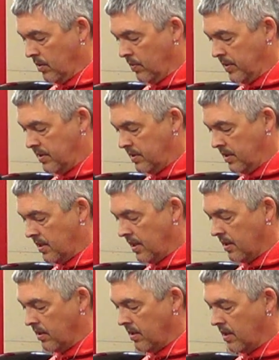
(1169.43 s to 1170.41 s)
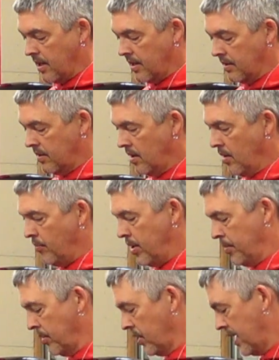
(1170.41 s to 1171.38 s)
We see that a lot.
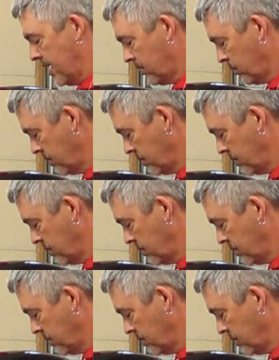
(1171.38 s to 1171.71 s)
People ask,